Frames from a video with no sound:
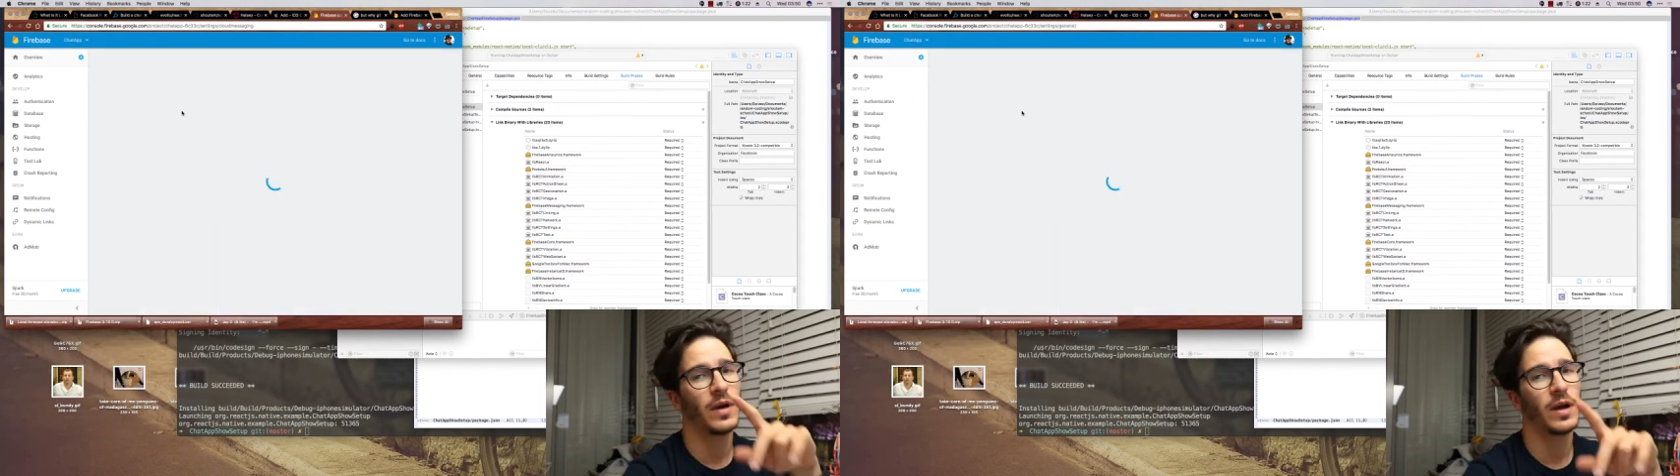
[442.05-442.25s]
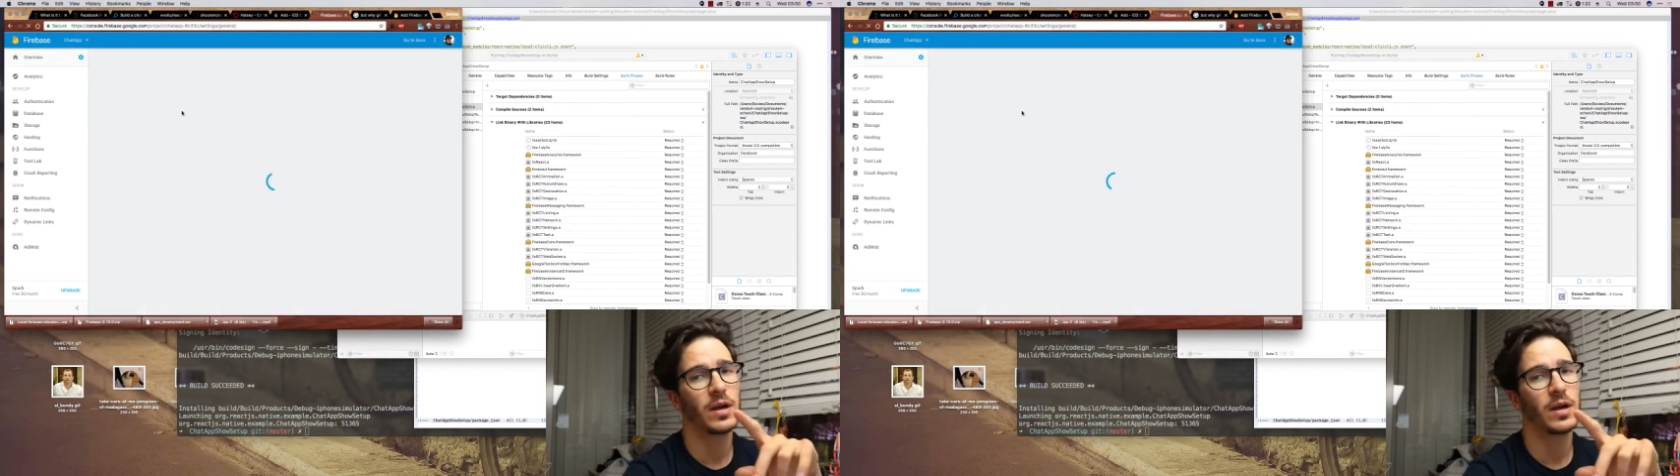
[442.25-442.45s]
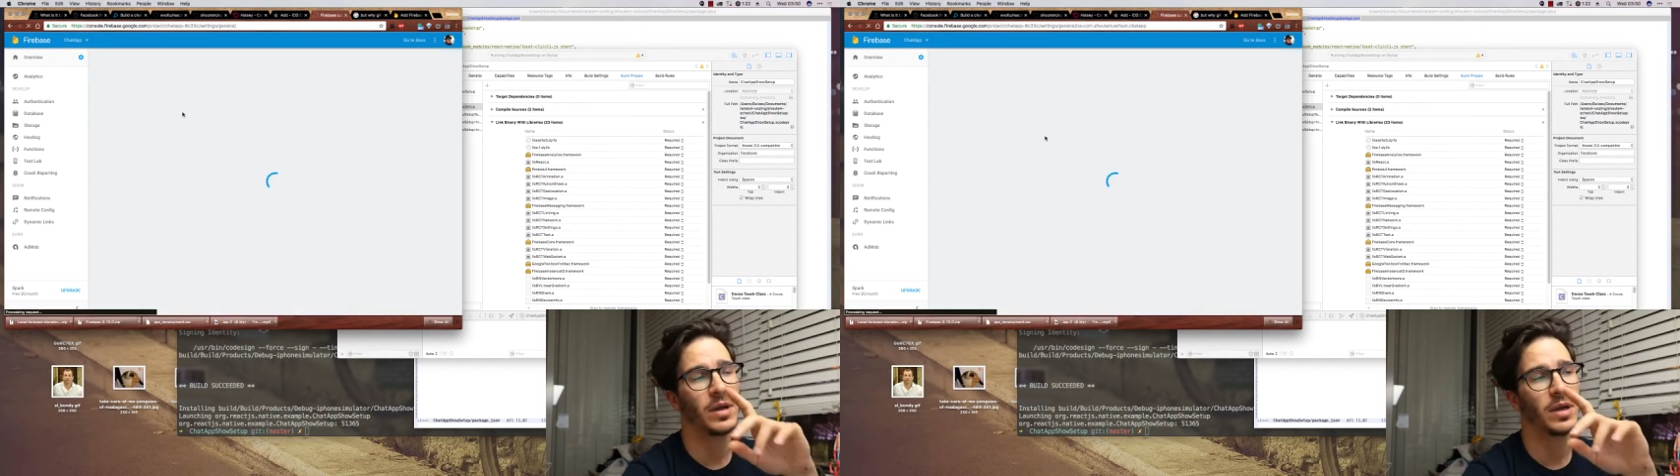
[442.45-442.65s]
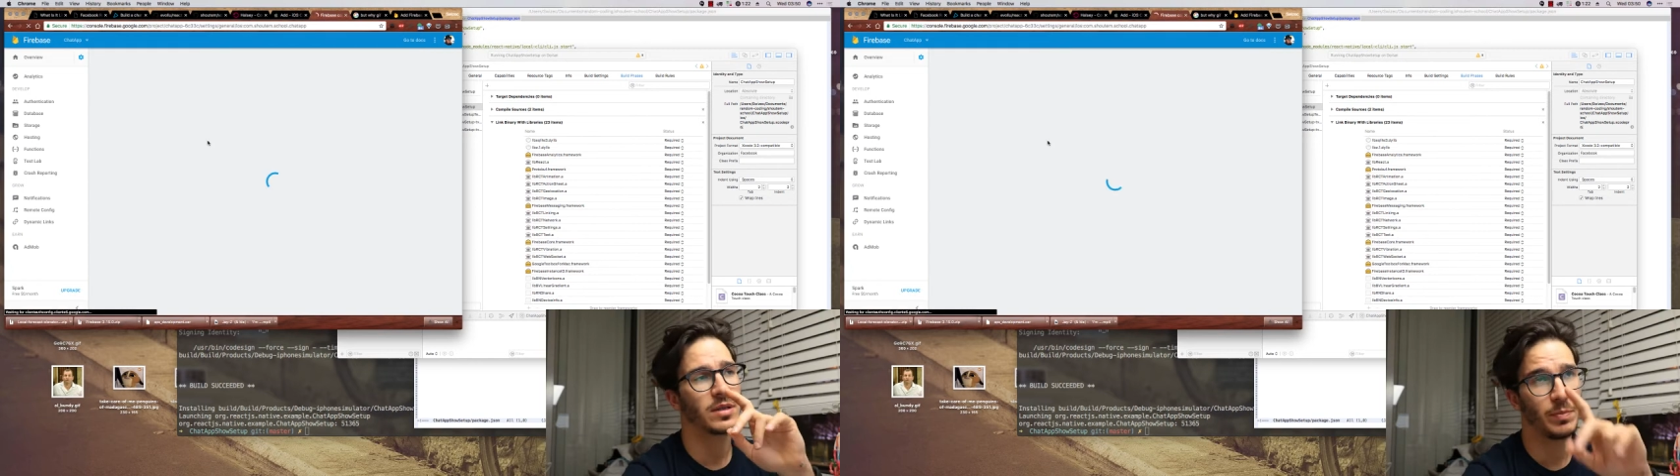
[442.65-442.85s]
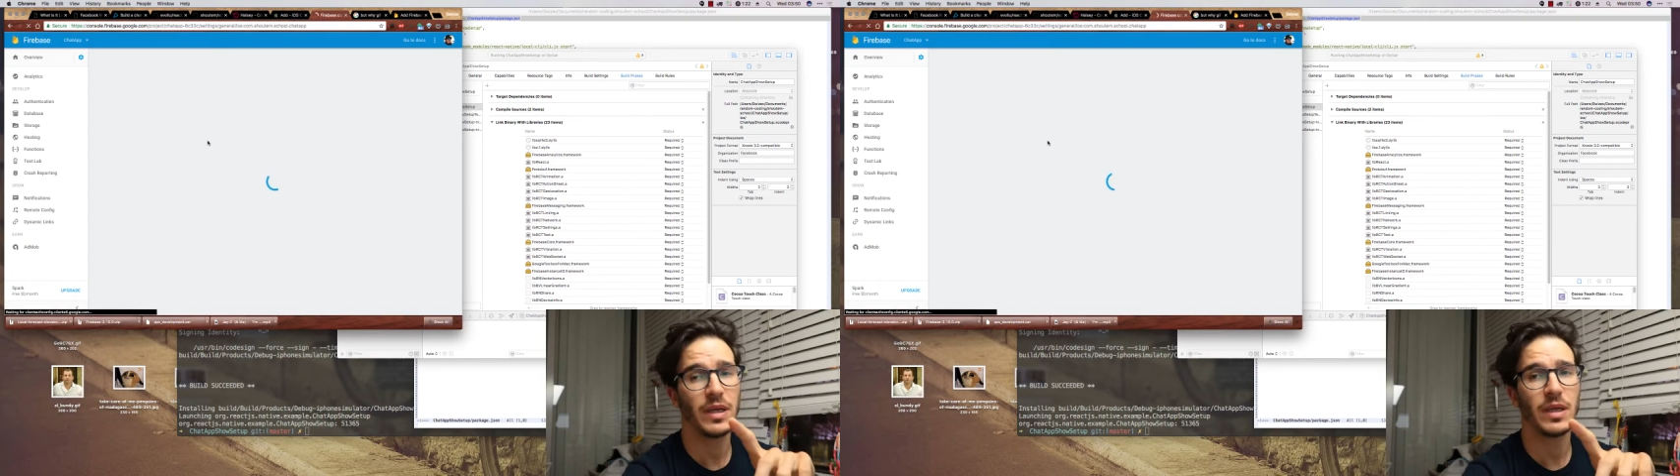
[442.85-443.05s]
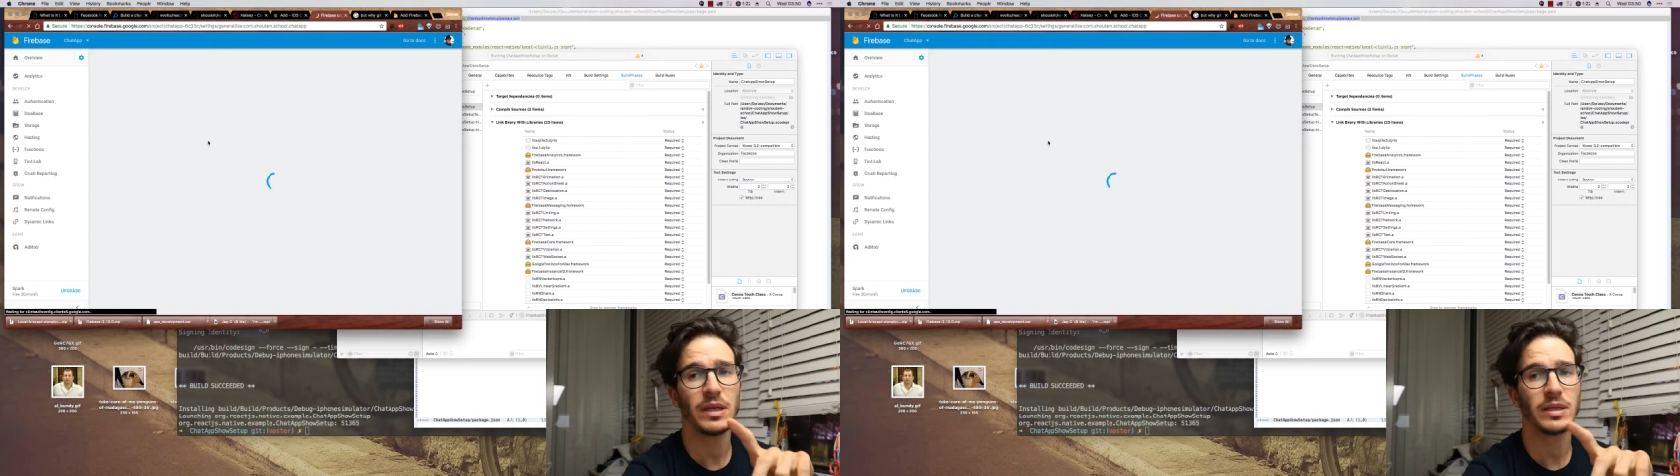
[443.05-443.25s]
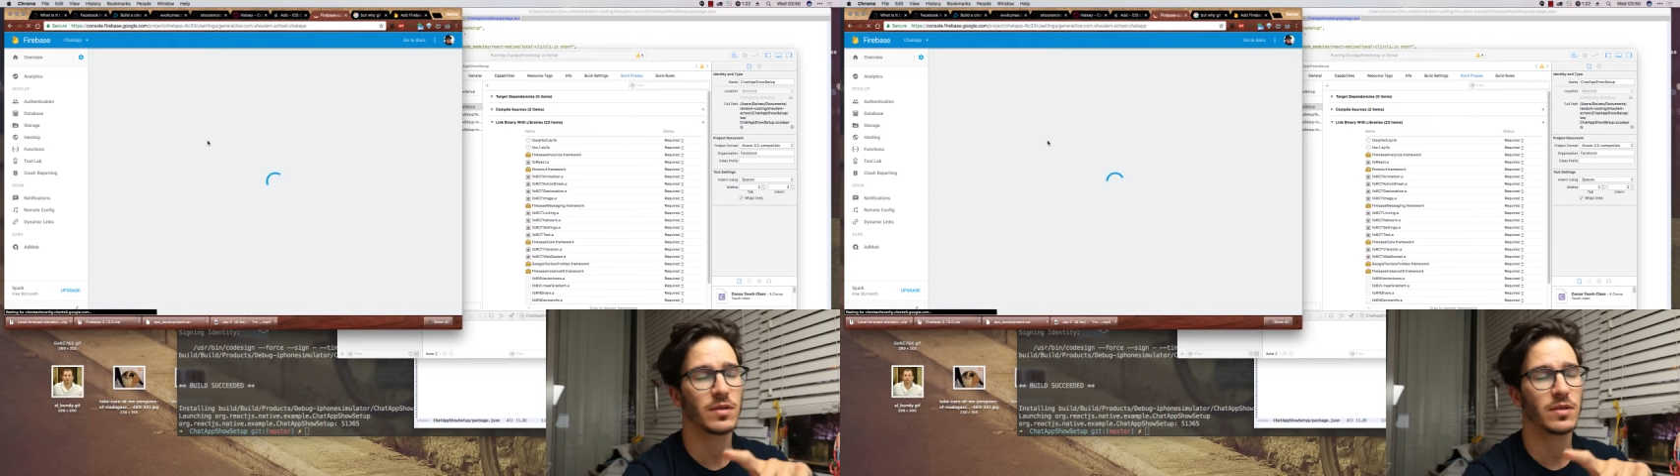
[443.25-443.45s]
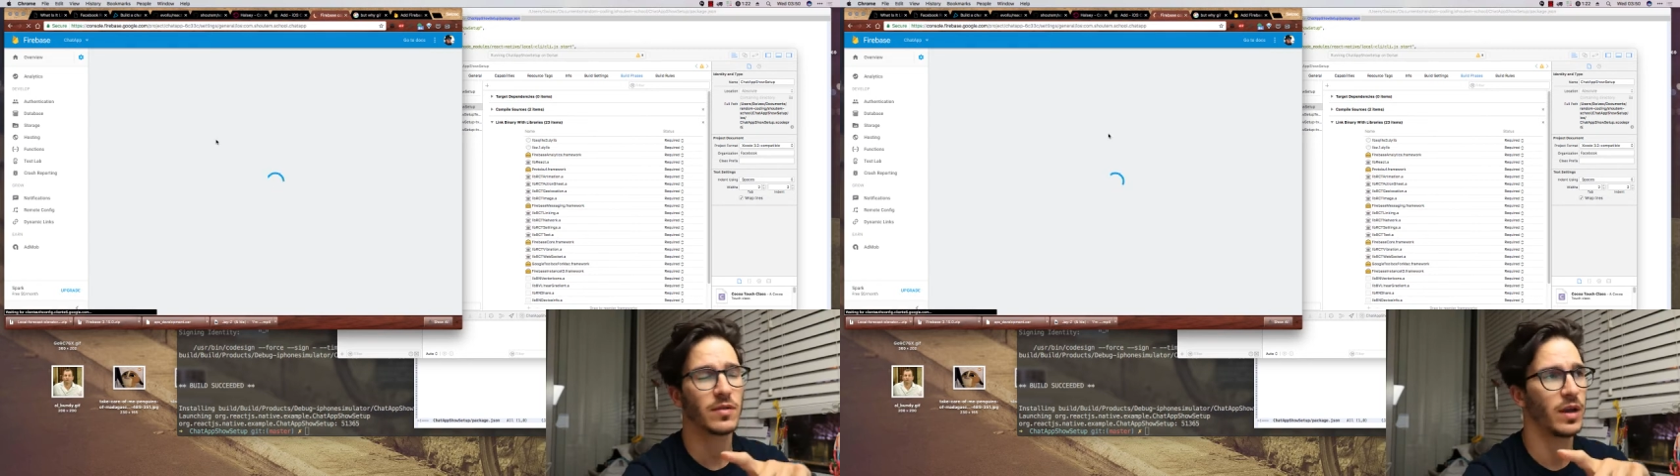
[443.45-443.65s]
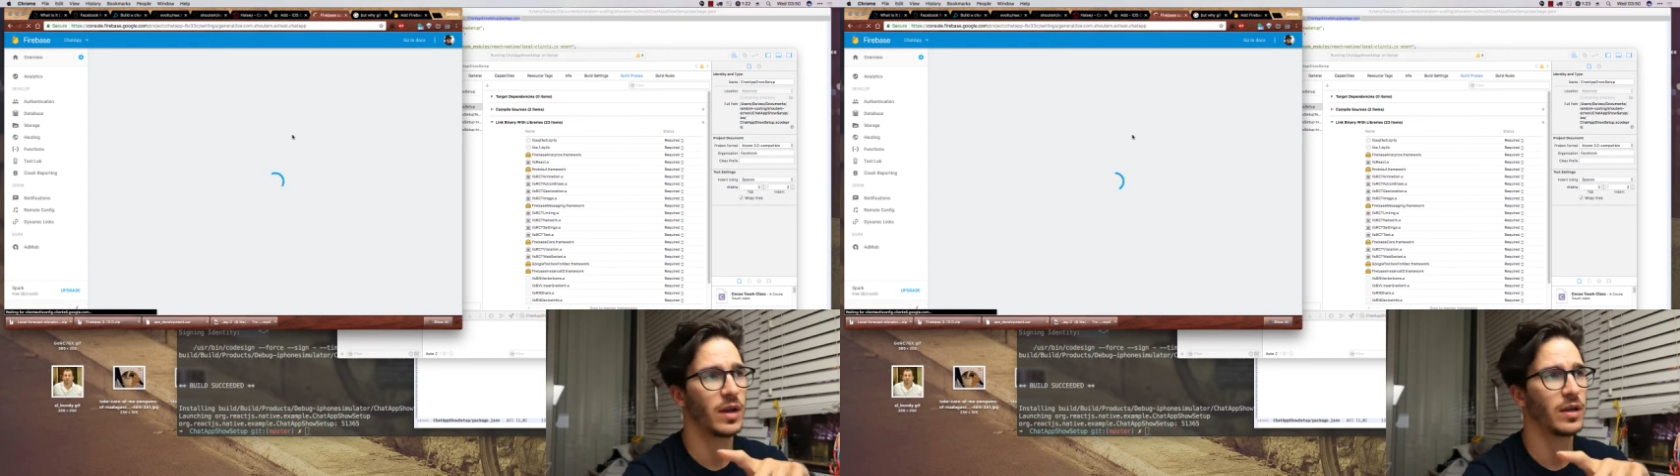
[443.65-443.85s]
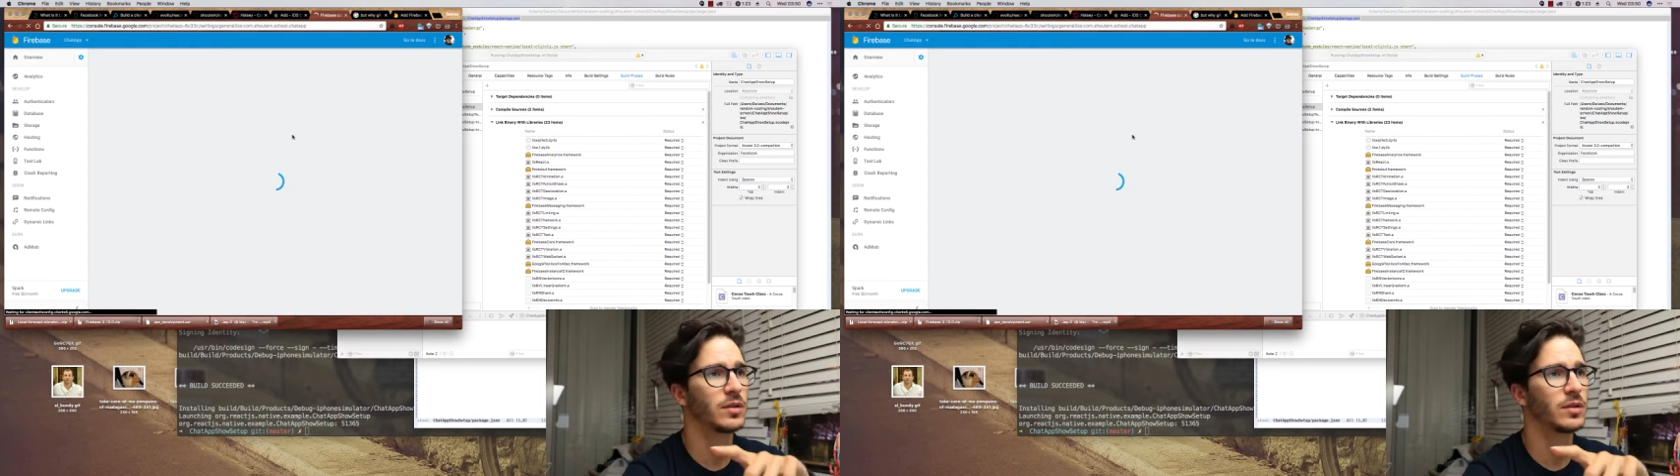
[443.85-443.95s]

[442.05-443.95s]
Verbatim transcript: Firebase plist file